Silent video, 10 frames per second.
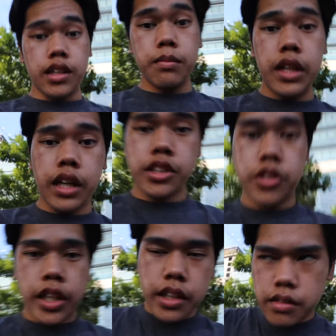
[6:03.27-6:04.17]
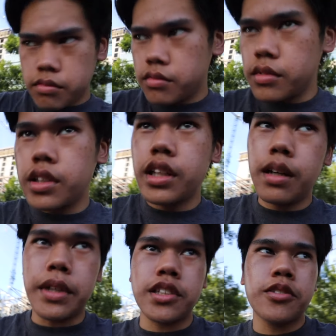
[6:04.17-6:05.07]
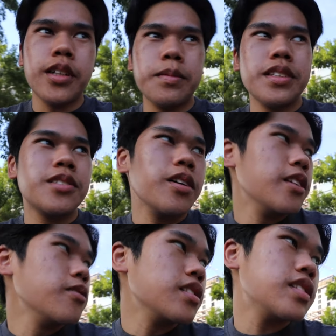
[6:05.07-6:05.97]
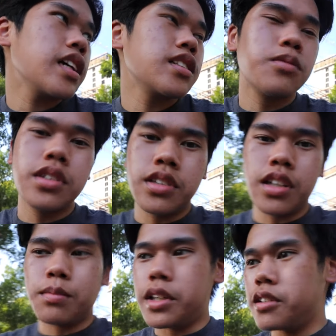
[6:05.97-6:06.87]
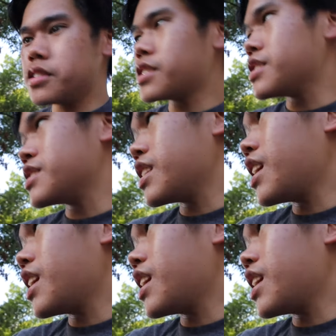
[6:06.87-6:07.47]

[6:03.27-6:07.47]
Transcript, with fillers: let me actually try looking at my script so I know exactly what to talk about because